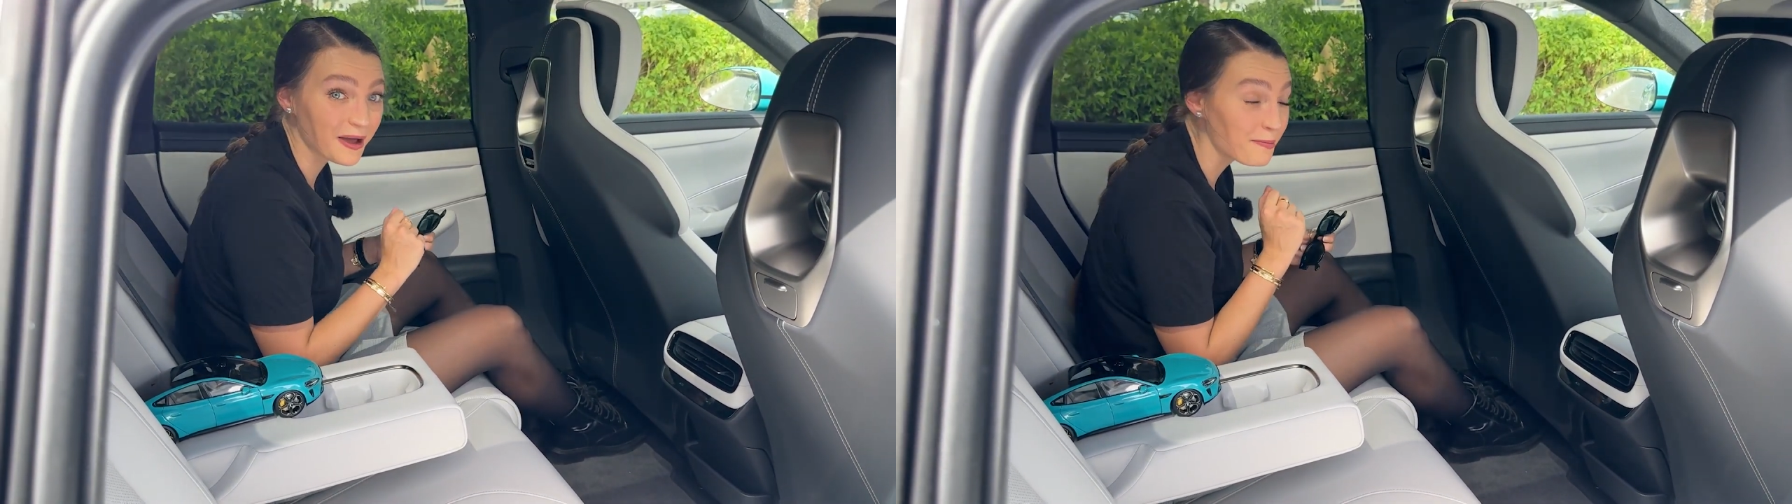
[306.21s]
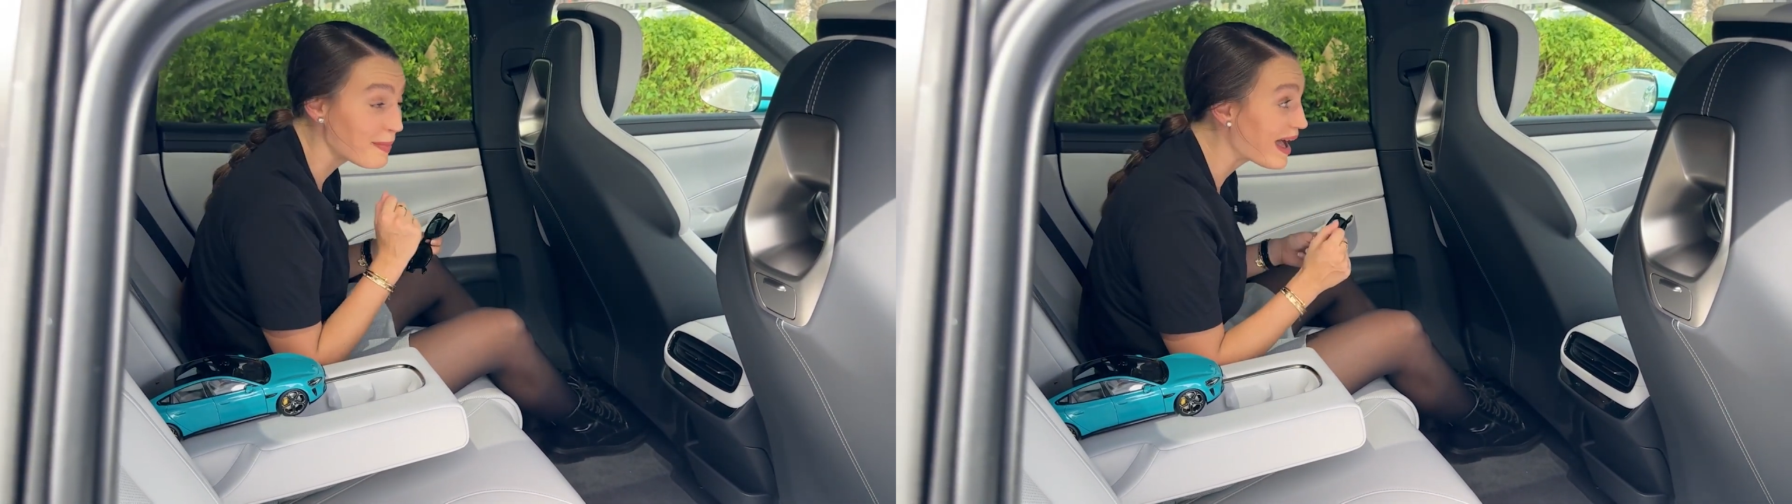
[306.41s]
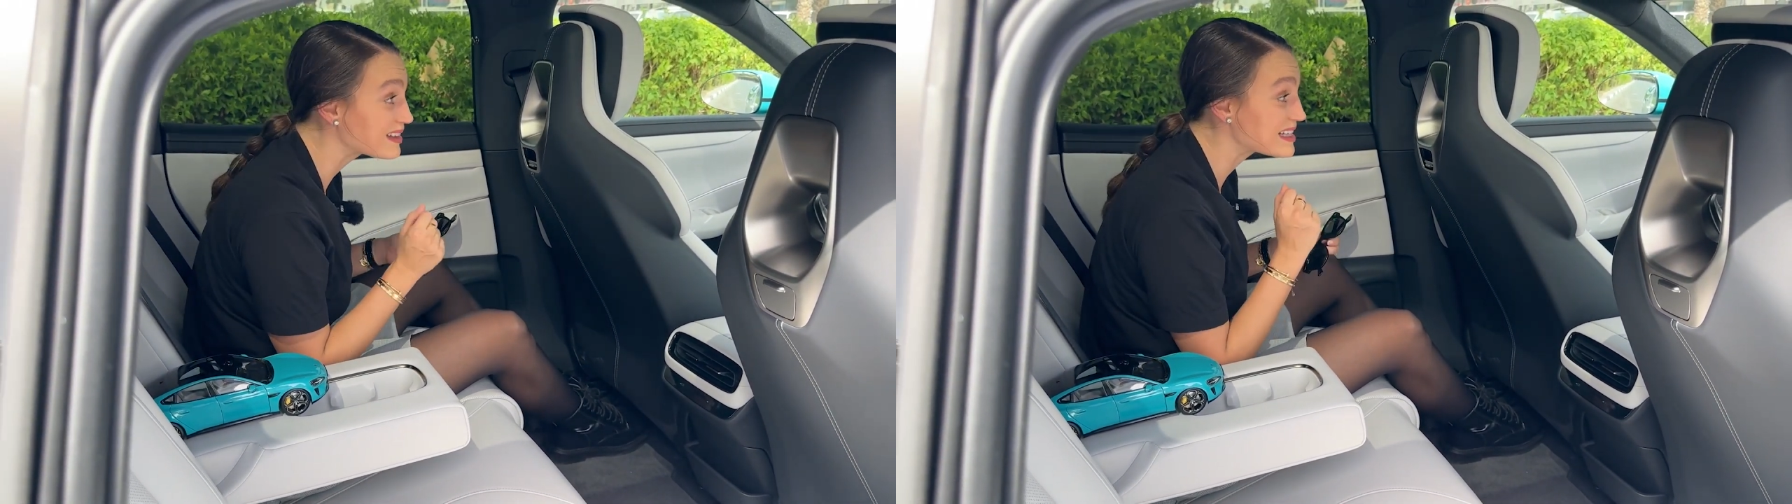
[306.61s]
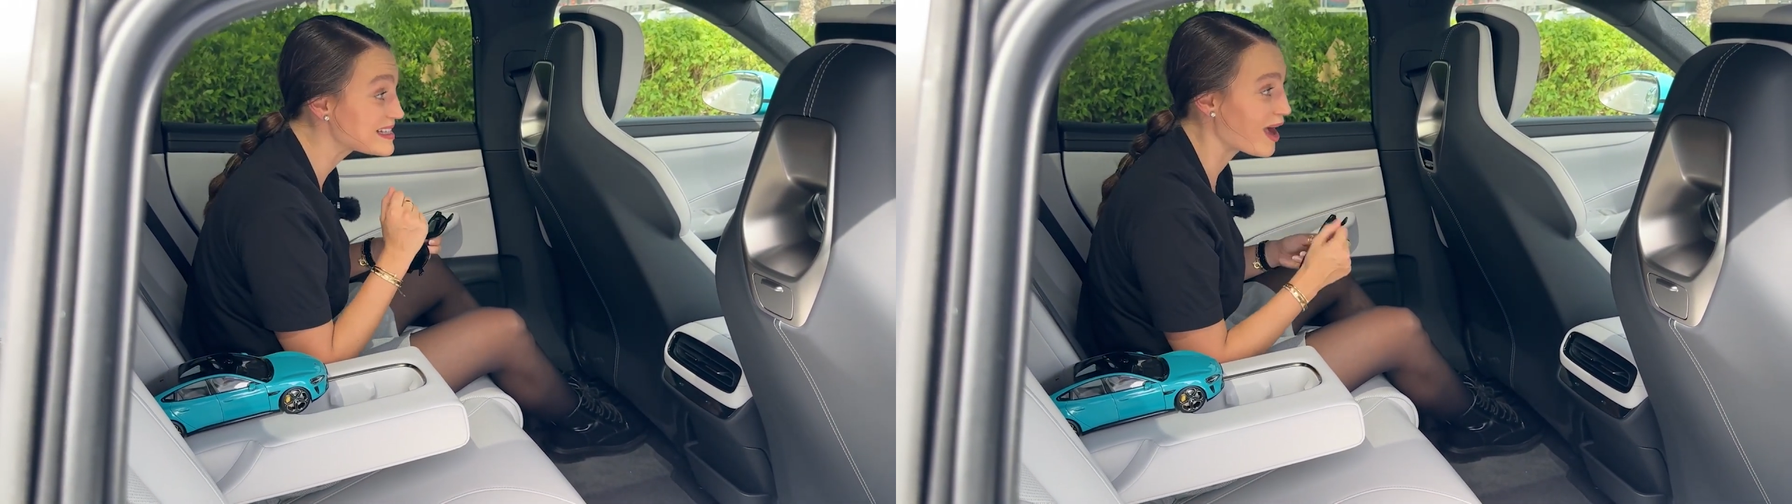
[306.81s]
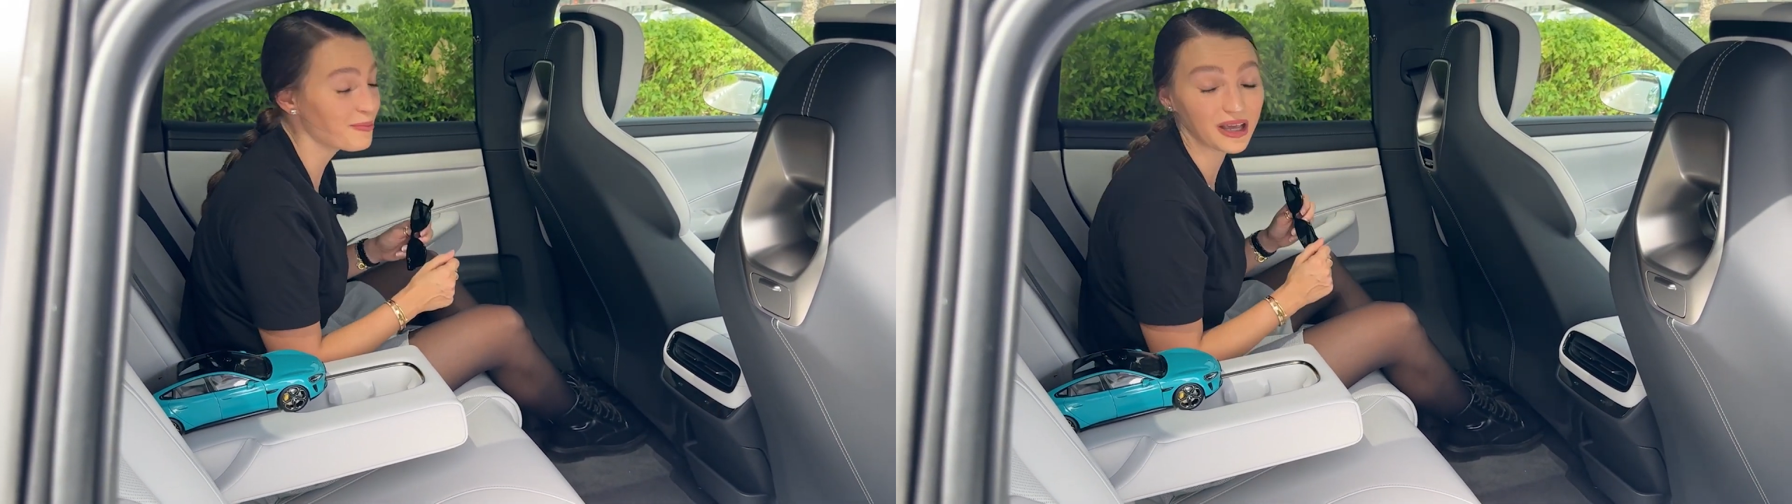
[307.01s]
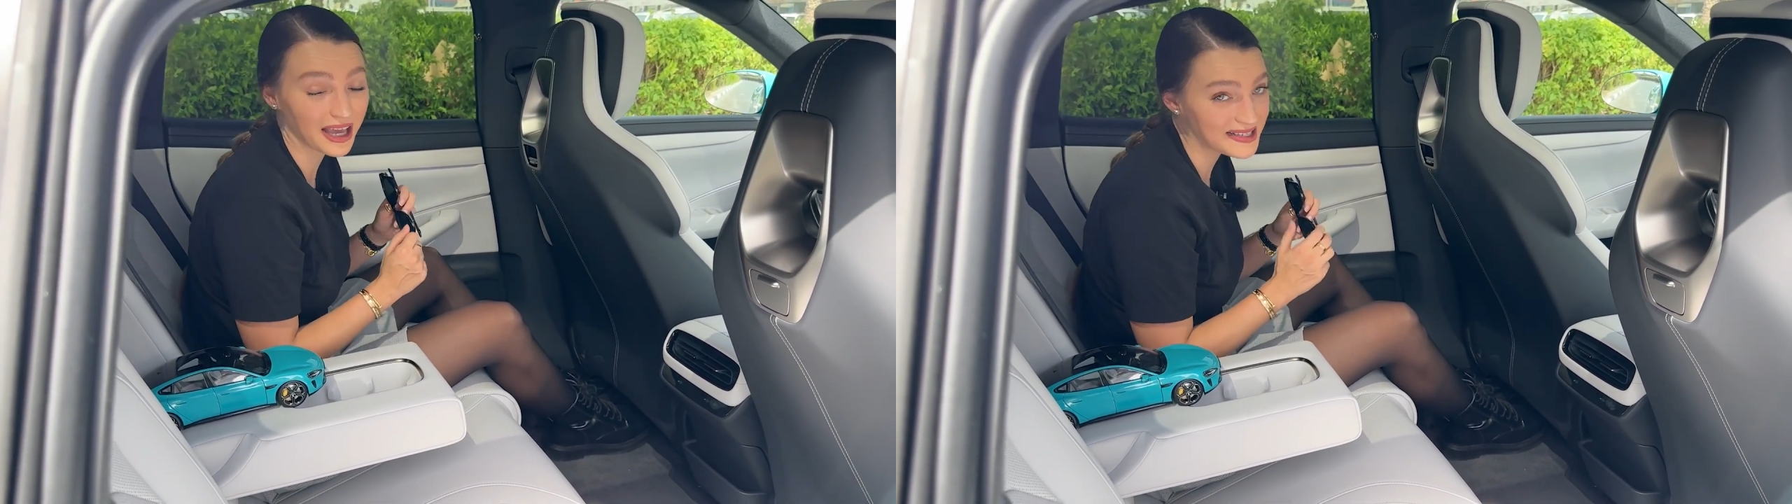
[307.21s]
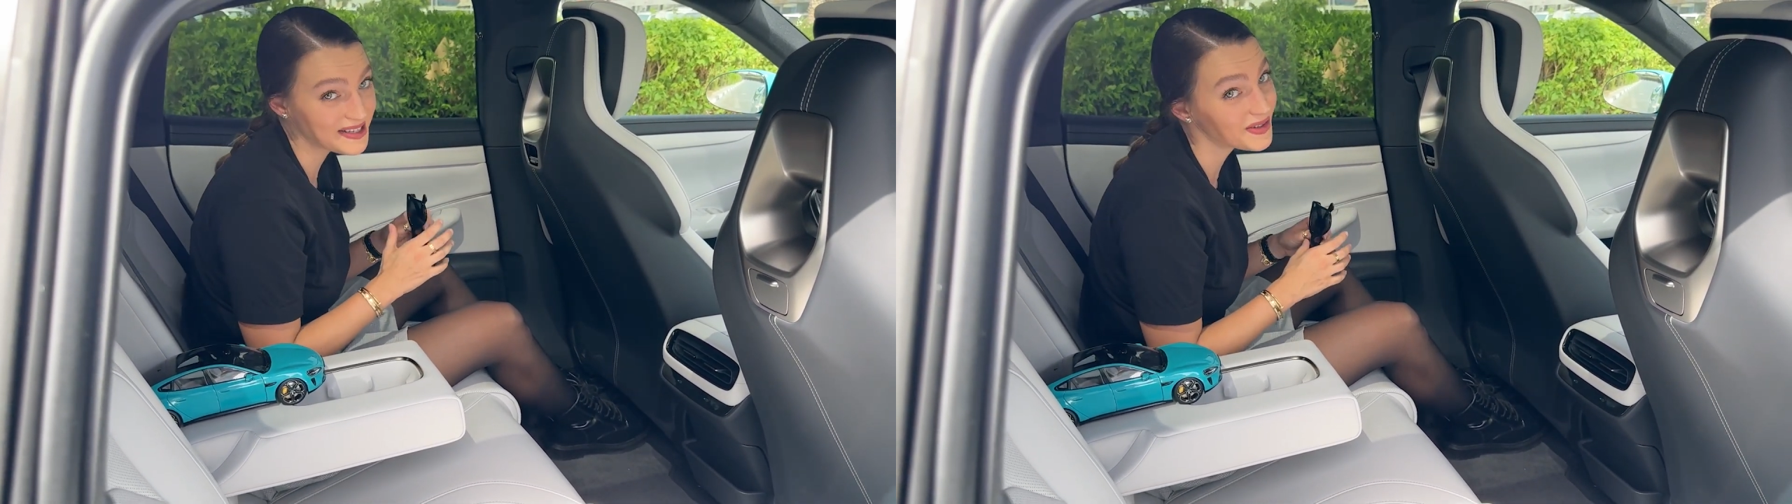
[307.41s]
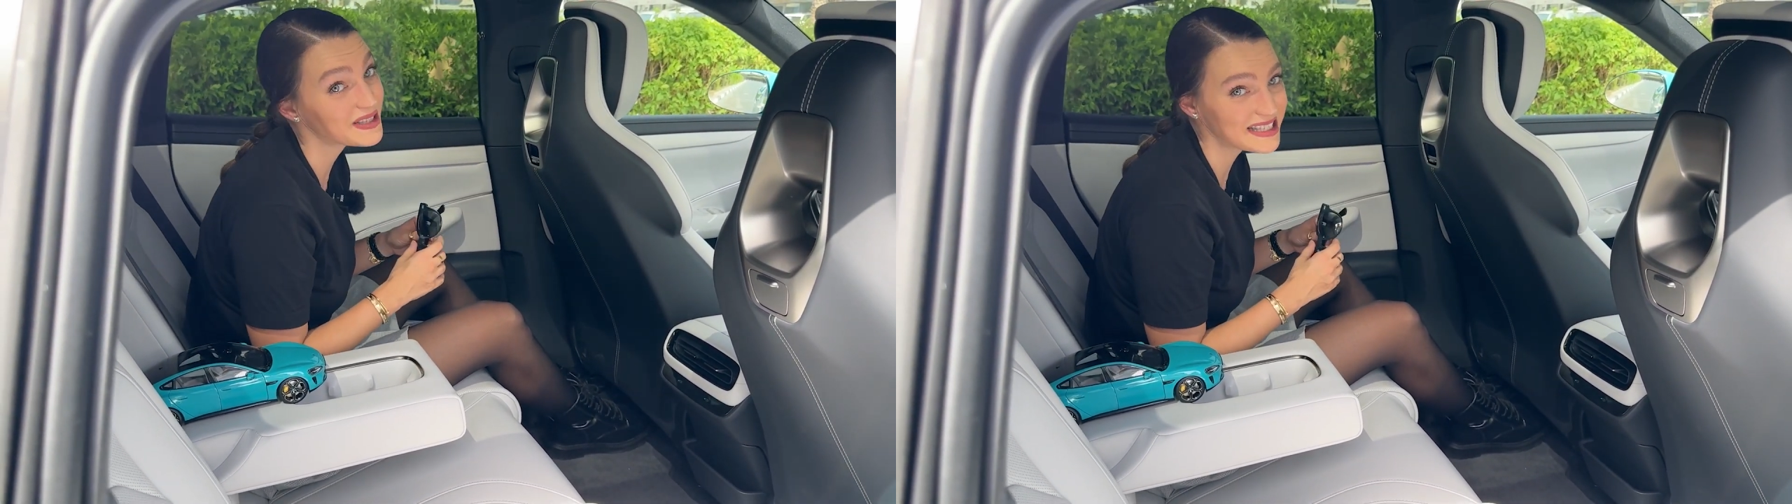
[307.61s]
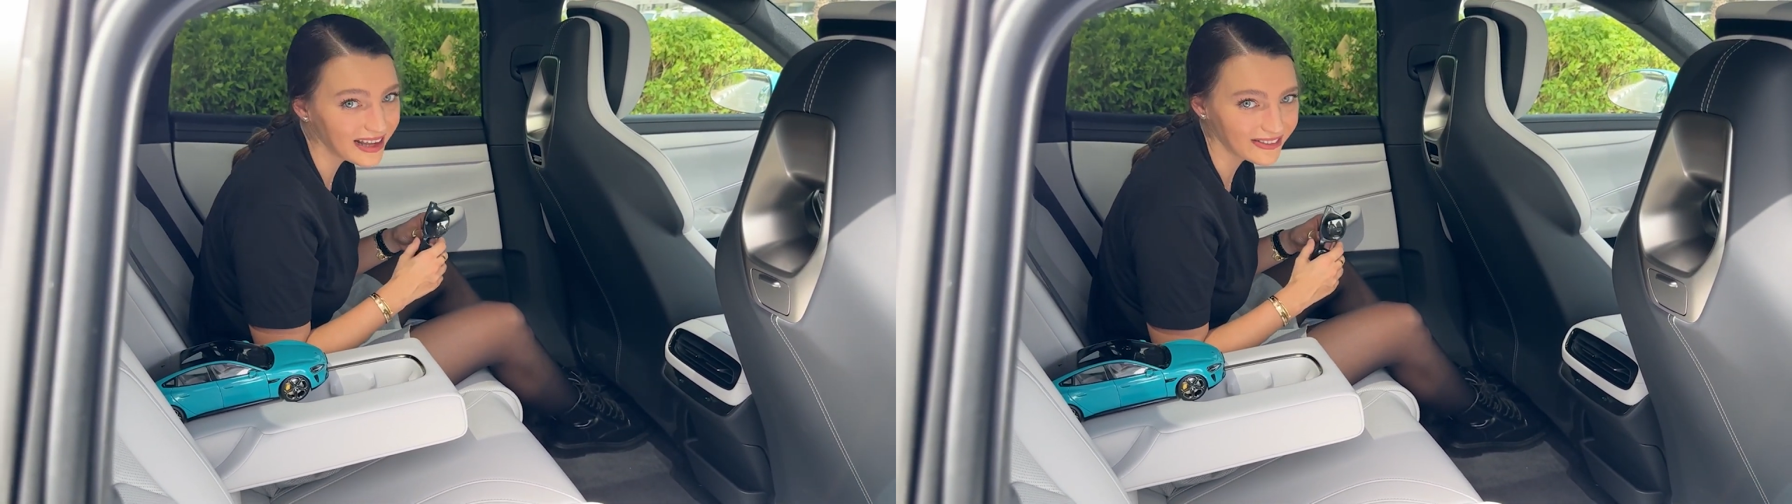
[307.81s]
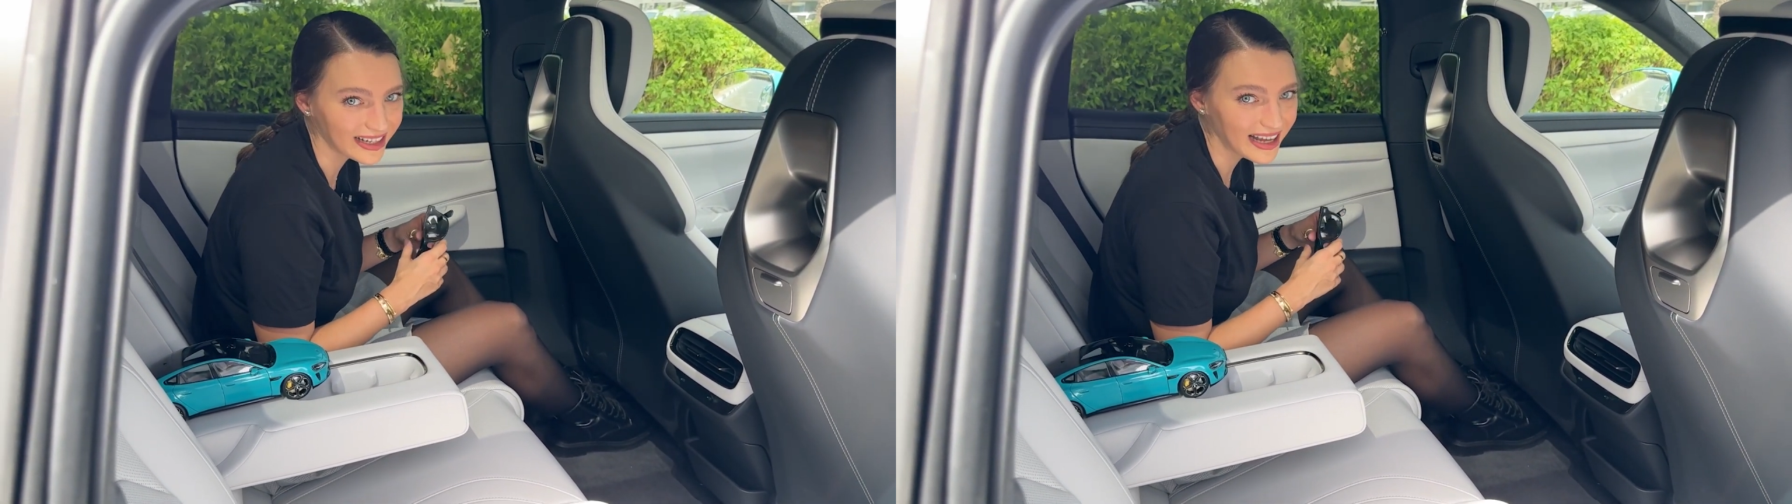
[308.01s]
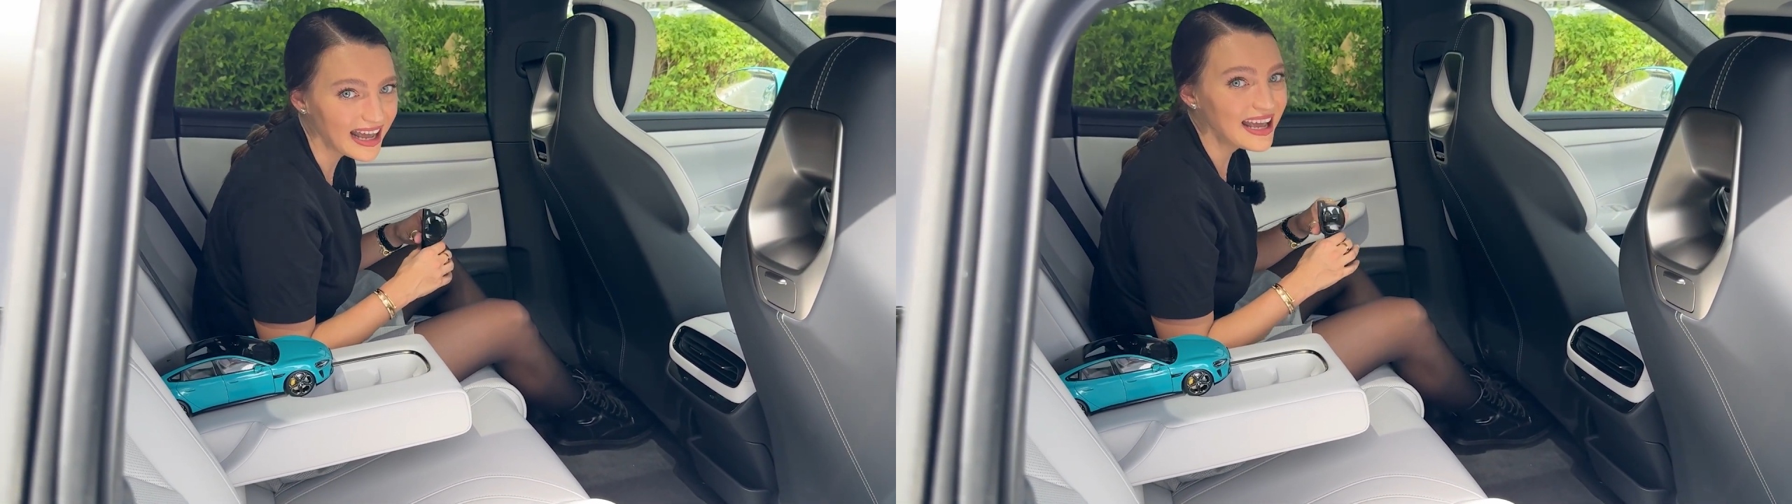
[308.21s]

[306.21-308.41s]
about the Xiaomi SU7.